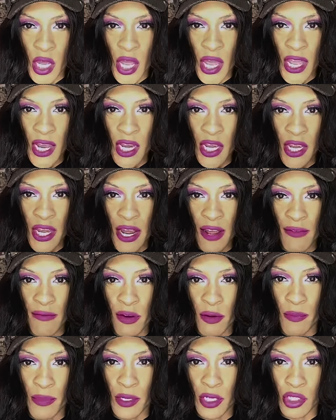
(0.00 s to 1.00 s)
and
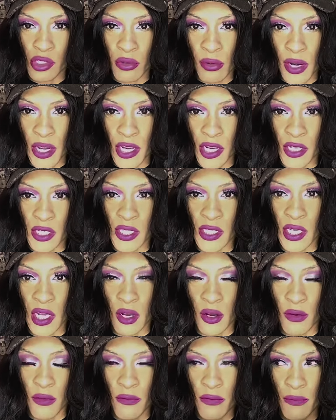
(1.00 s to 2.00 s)
never betray
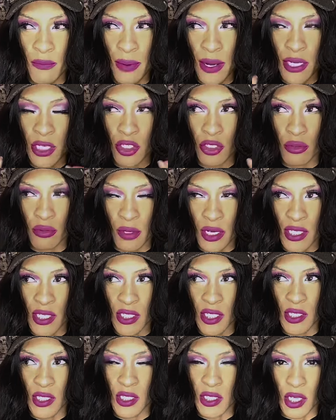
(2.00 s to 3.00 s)
yourself by
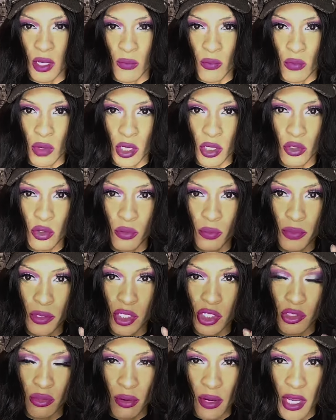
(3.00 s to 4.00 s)
trusting someone who
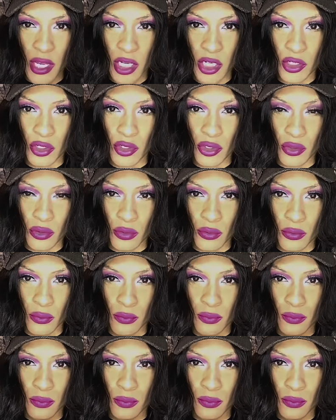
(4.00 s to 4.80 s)
betrayed you.